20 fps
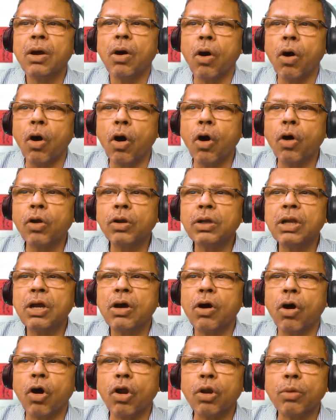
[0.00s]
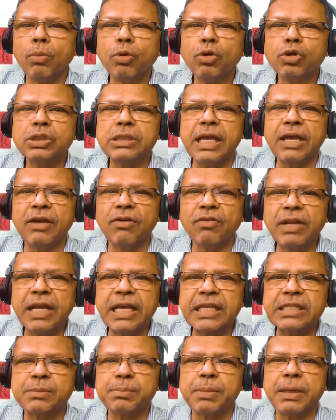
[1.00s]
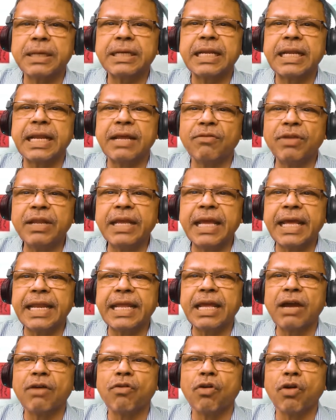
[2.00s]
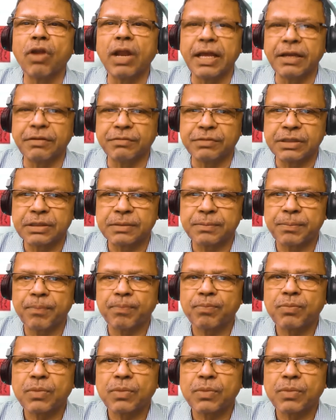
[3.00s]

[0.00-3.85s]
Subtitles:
on almost every aspect and every area of our lives.